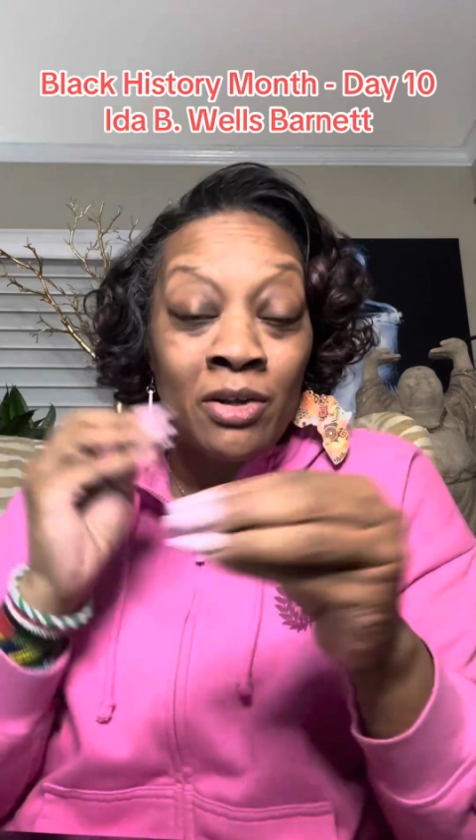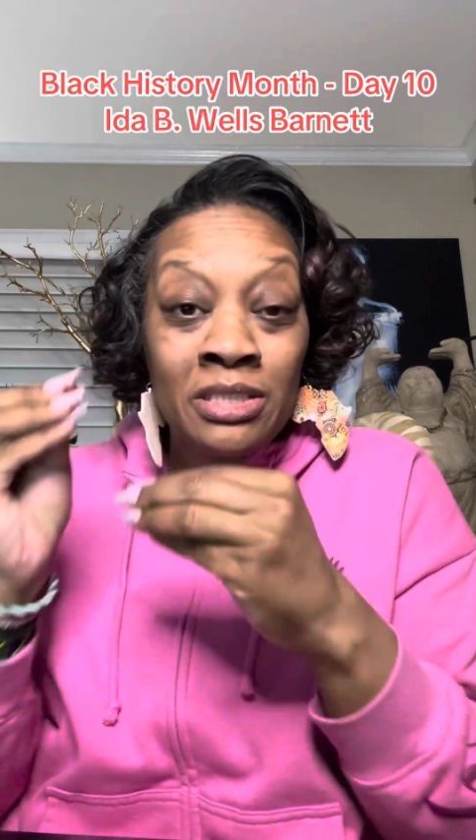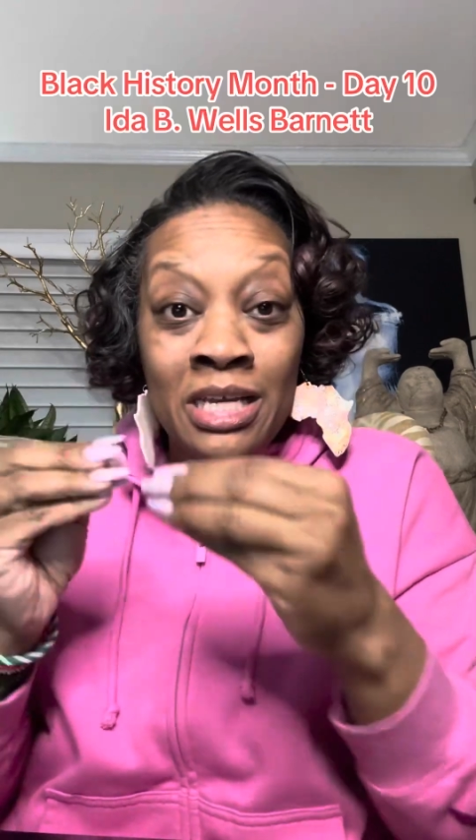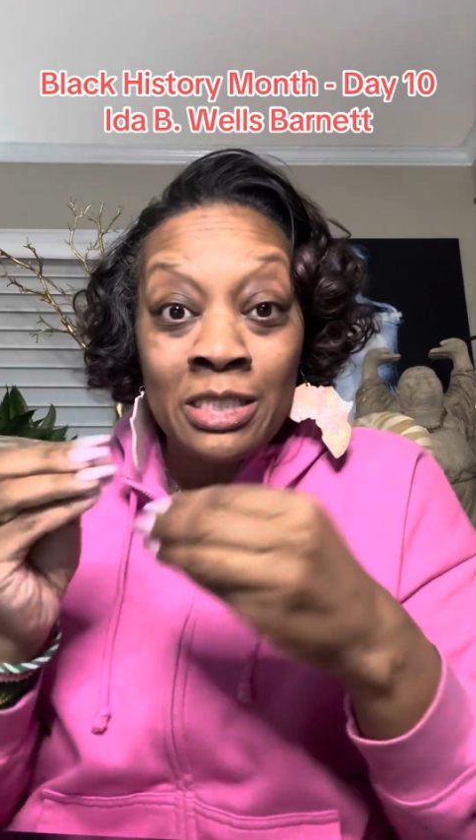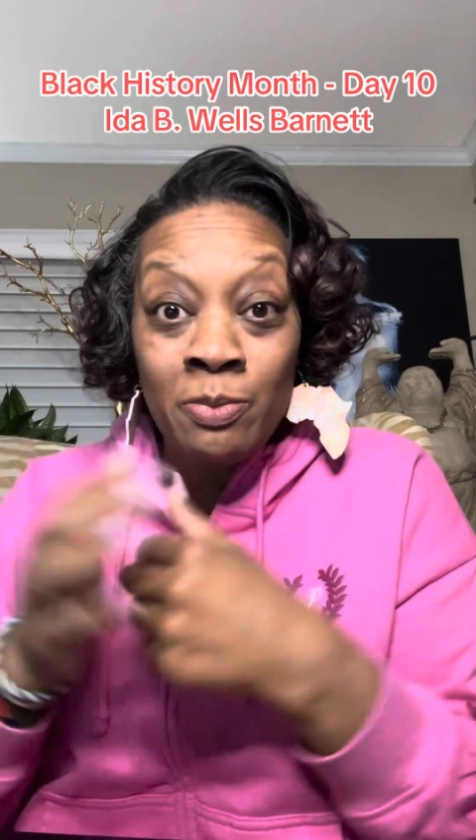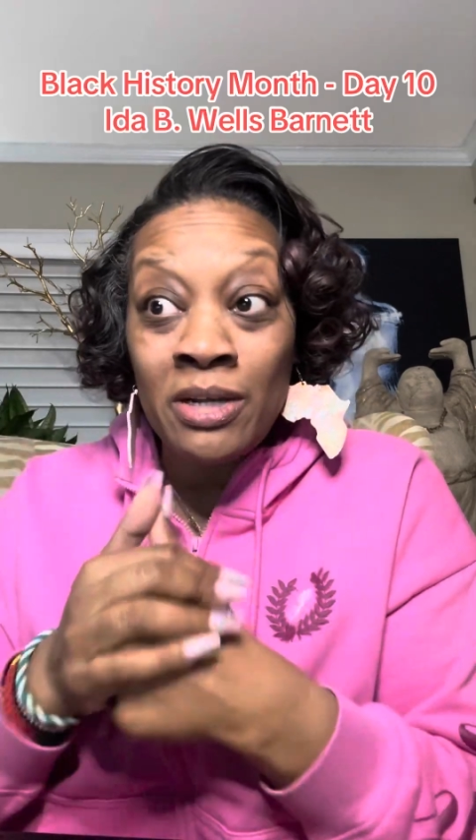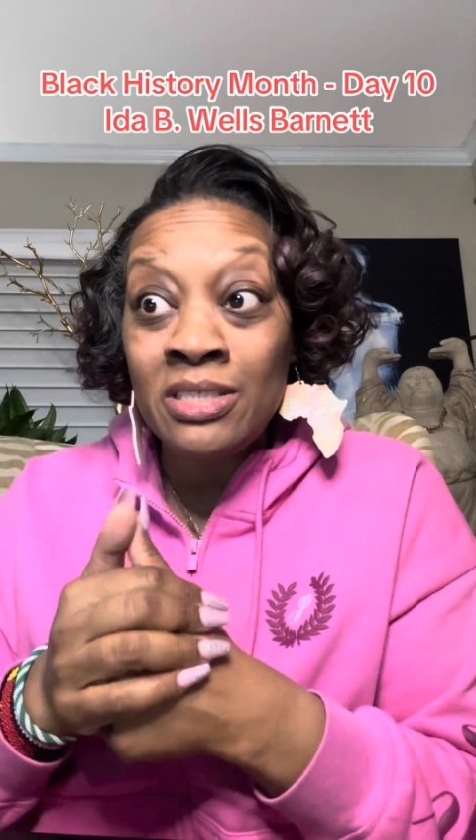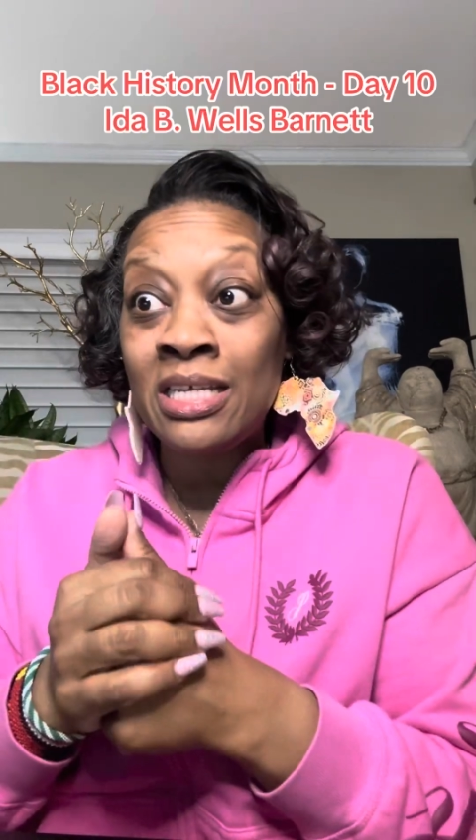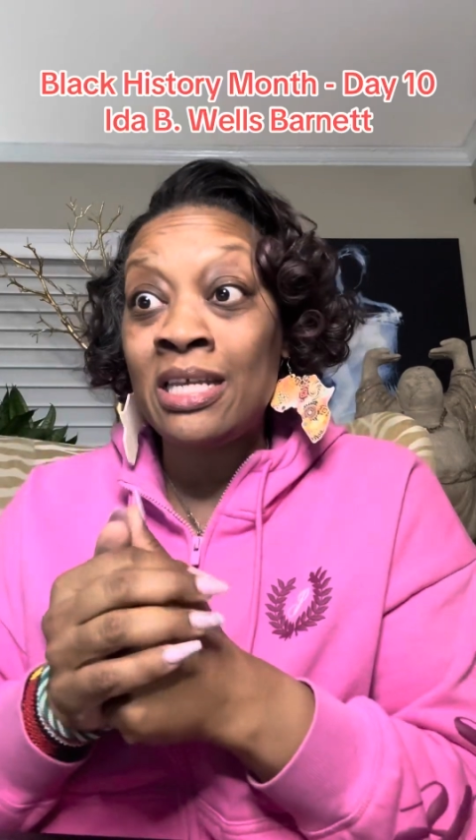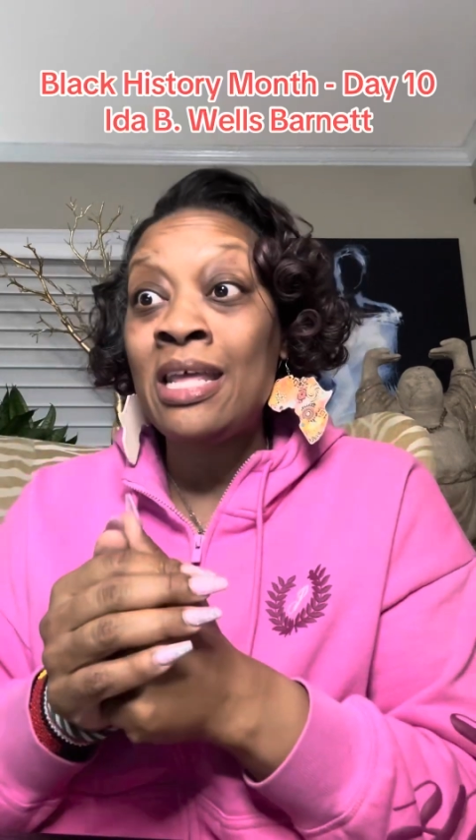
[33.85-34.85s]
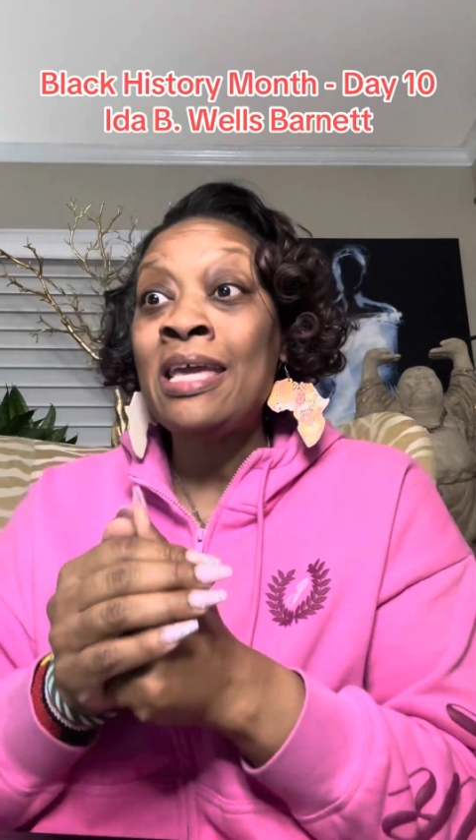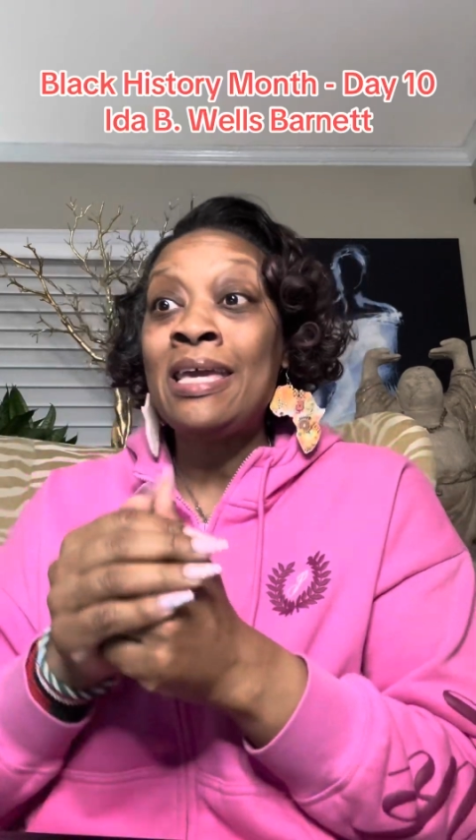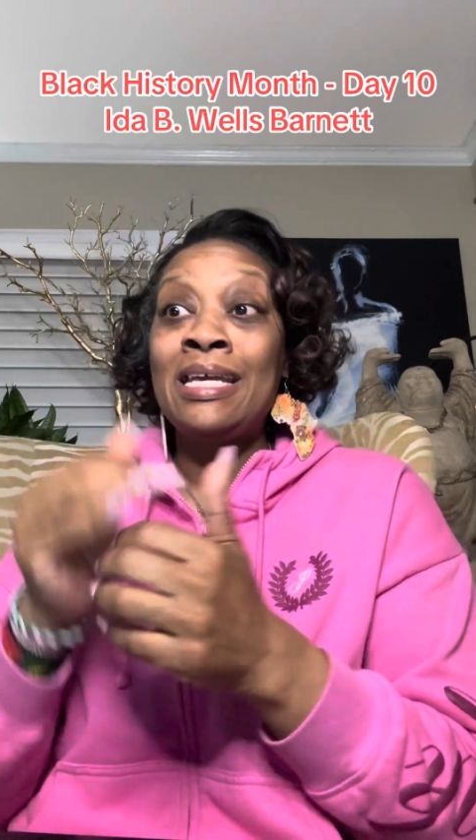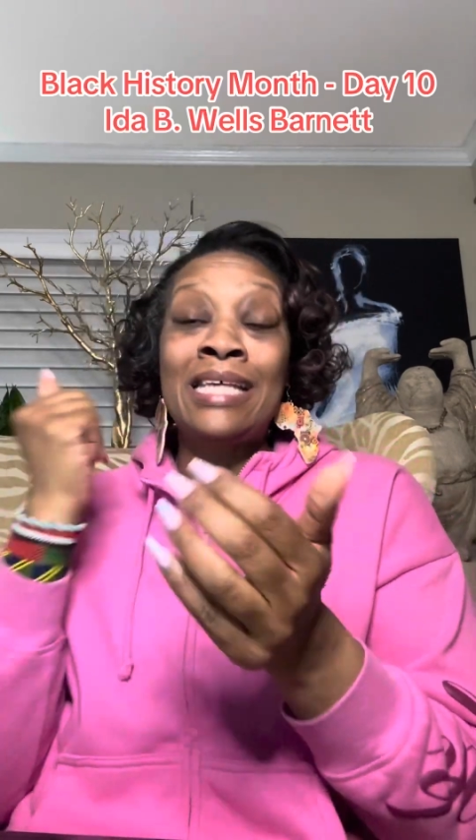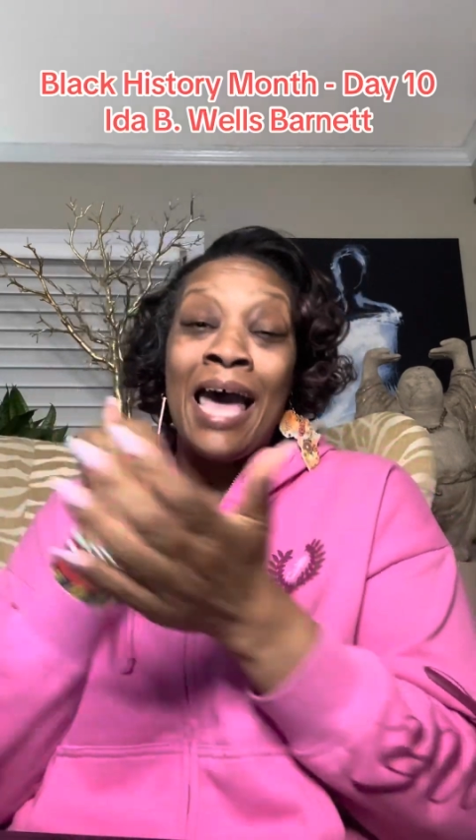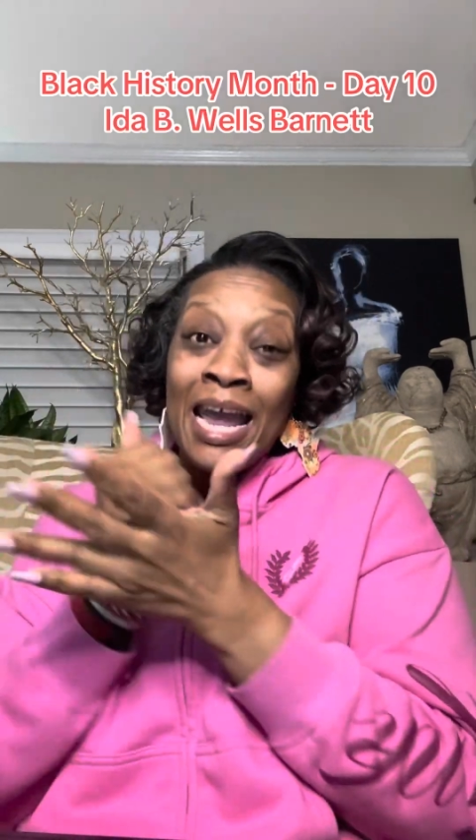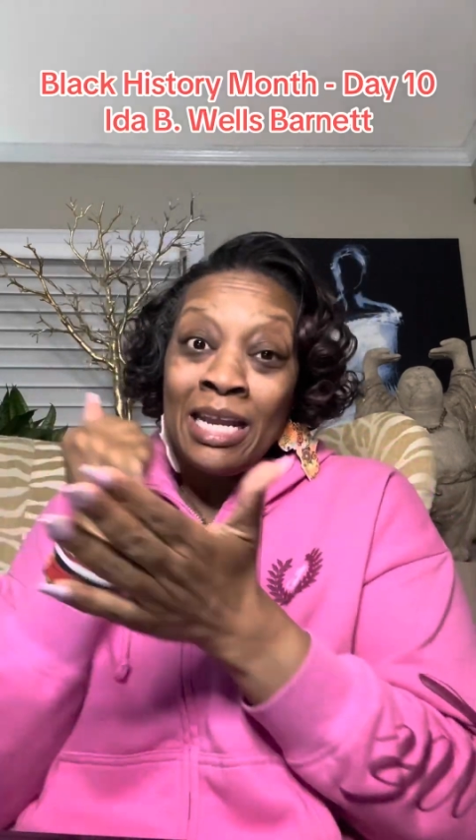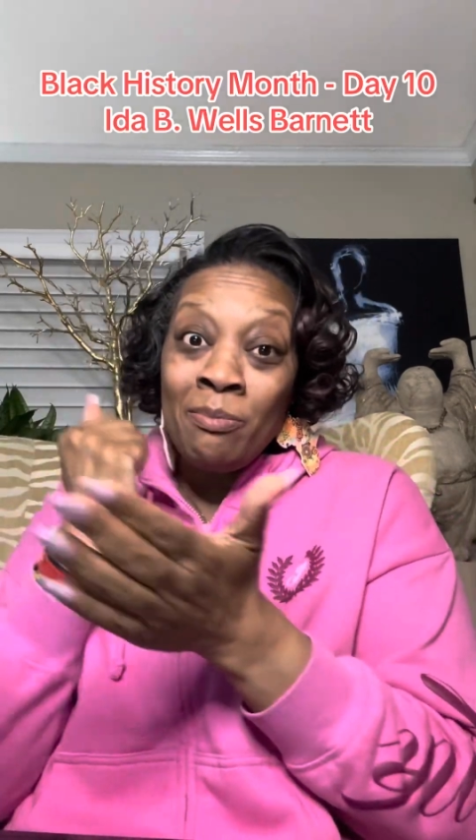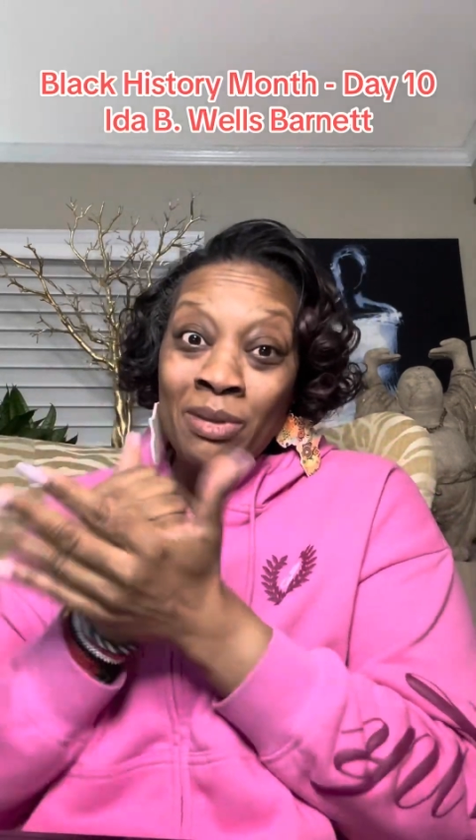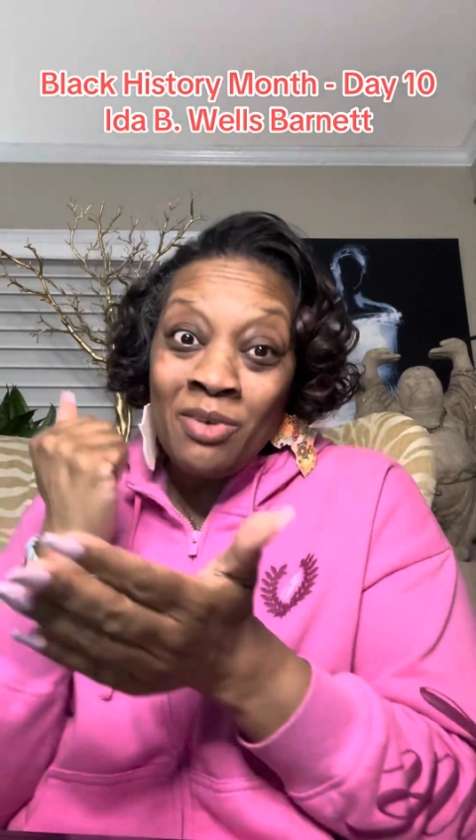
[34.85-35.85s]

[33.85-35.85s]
or tonight's person is Ida B.